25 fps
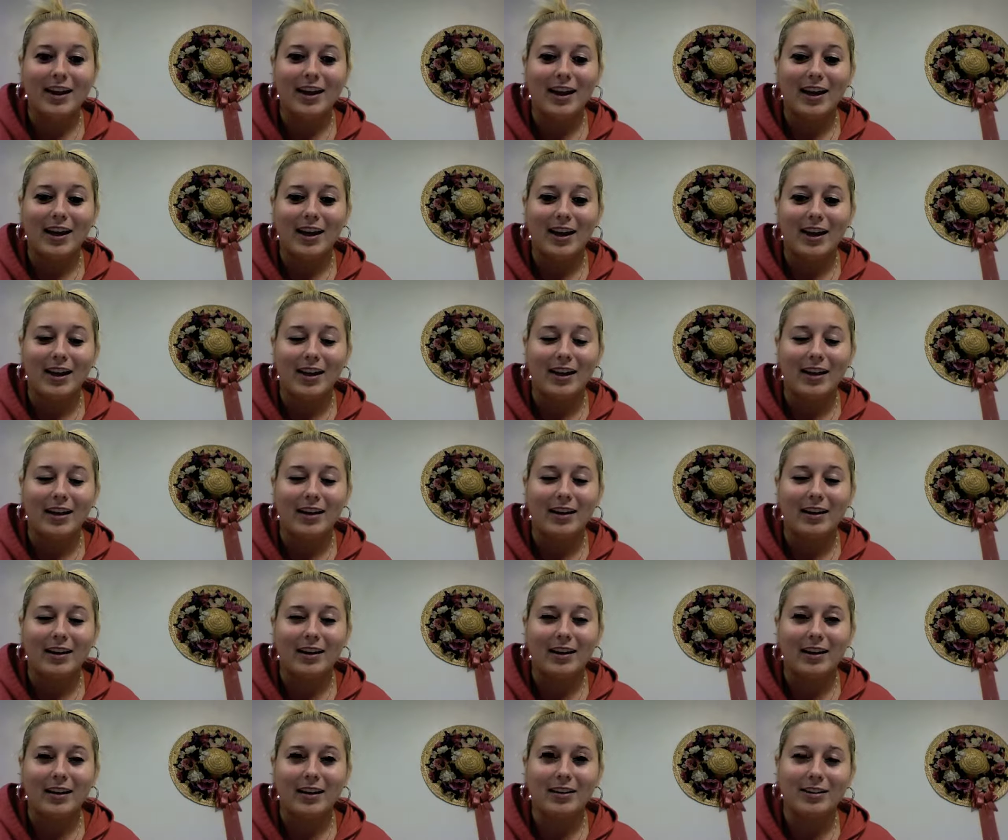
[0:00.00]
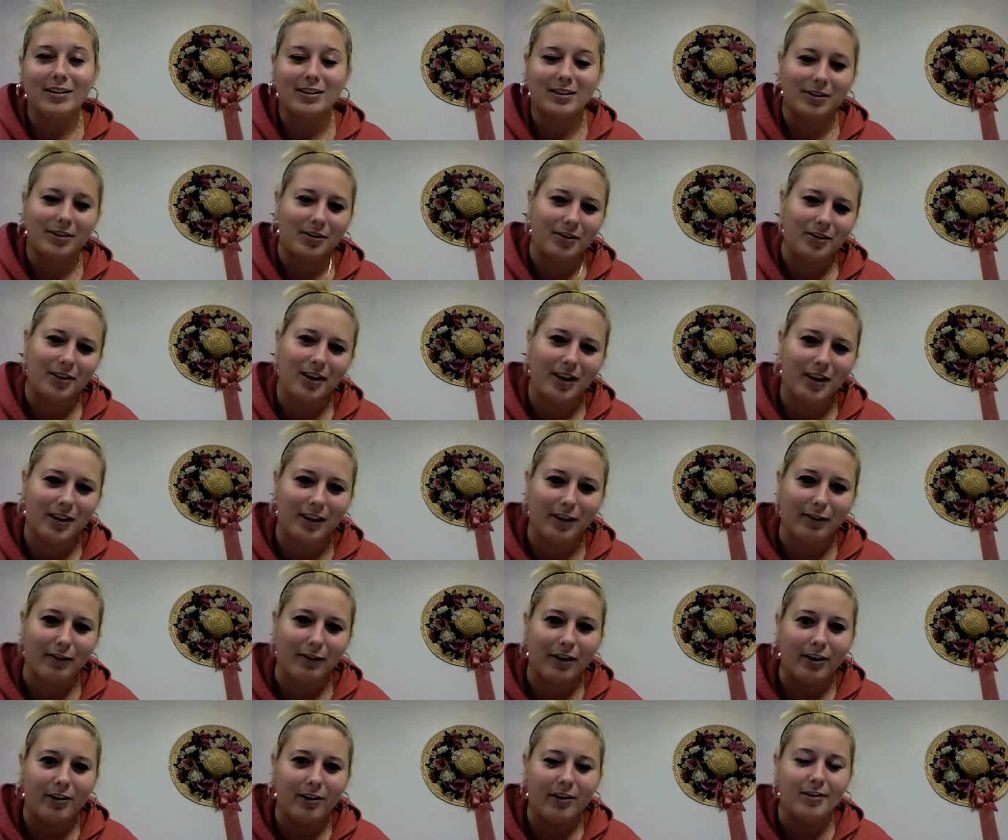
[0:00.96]
And, because, you know, they're kind of like
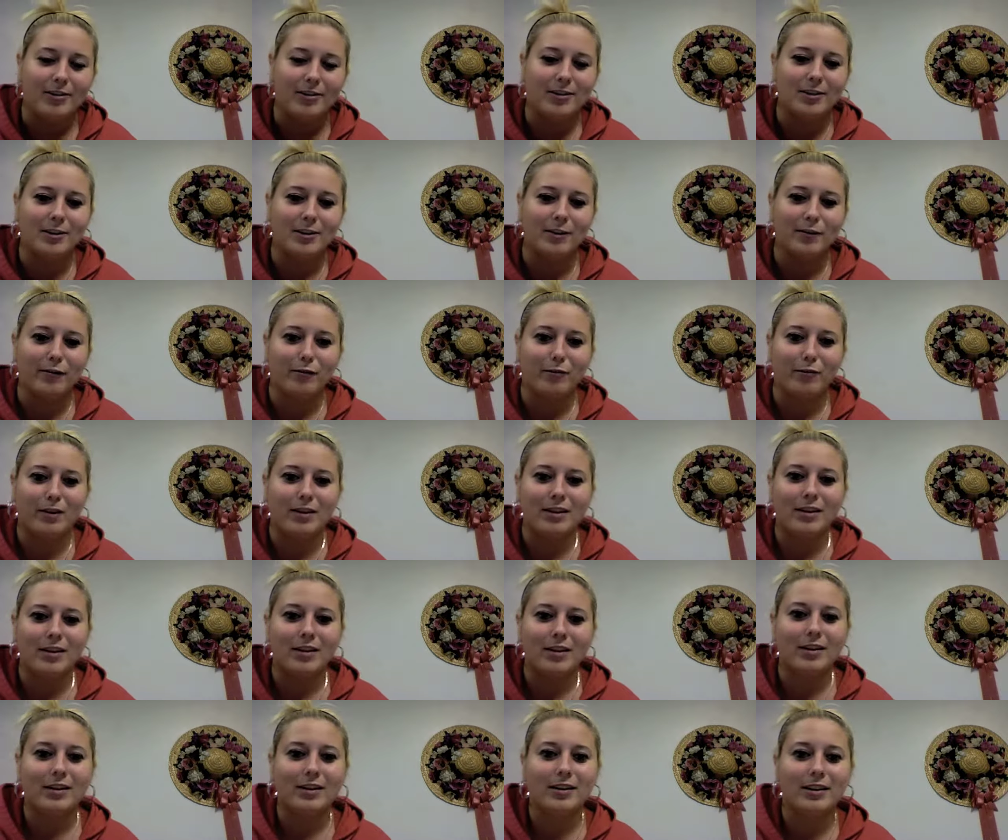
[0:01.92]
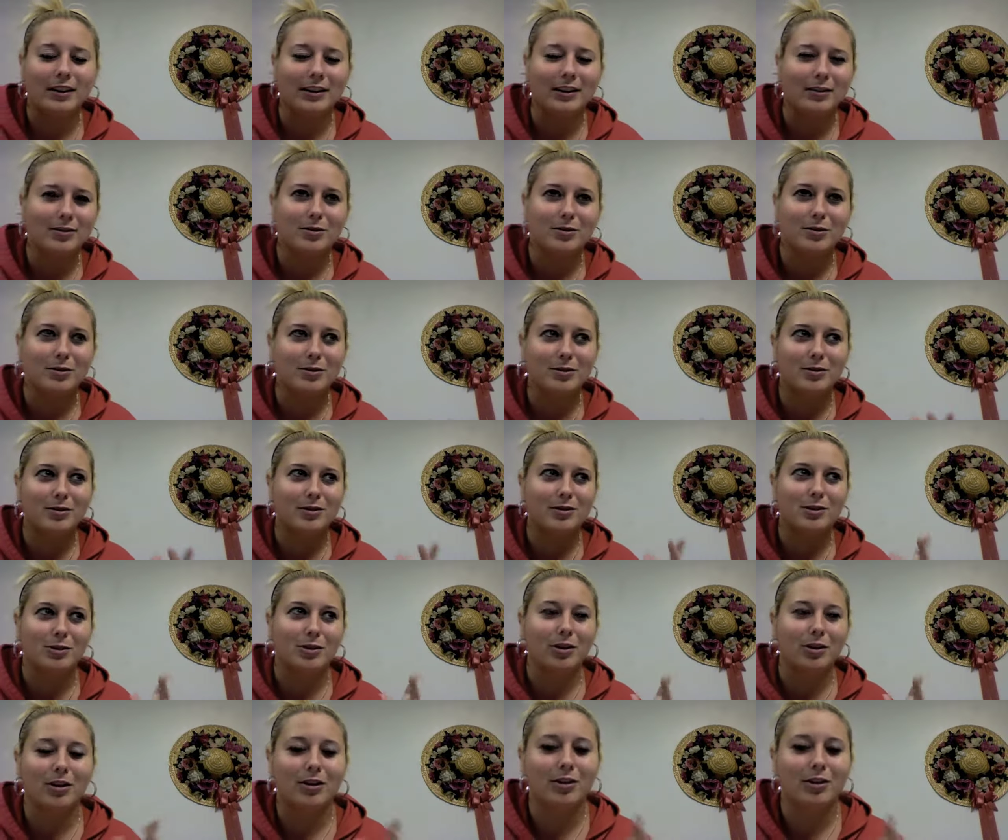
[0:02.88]
right across the street from each other, like a
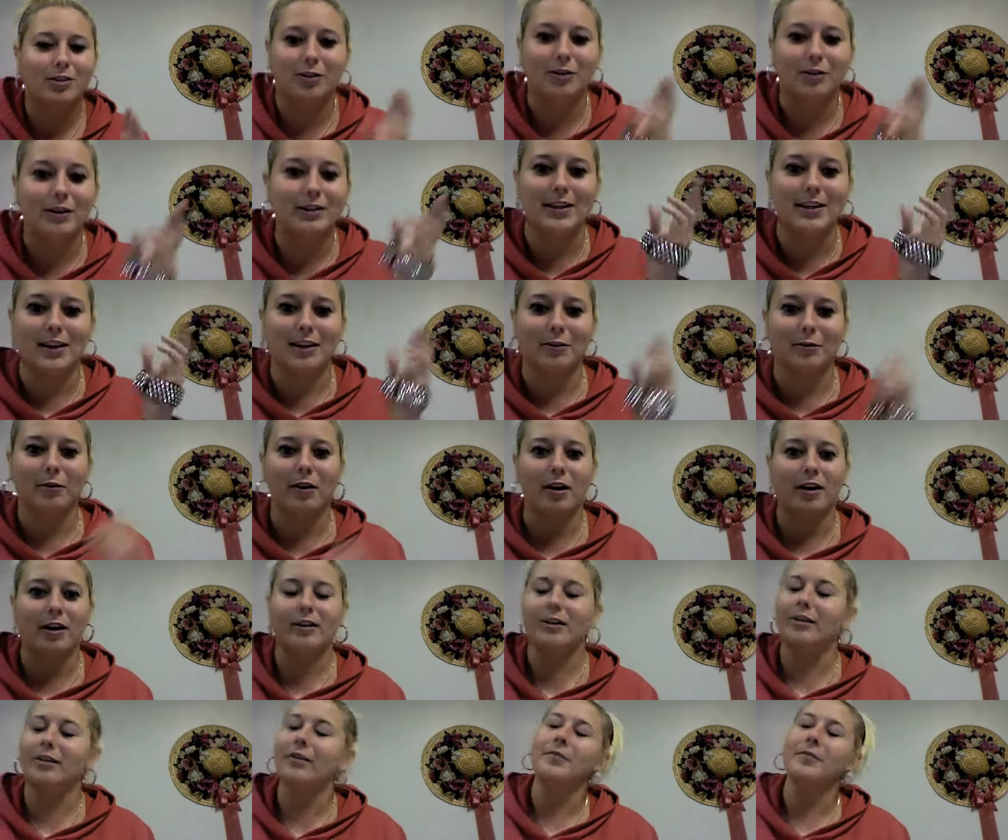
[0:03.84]
30-second walk.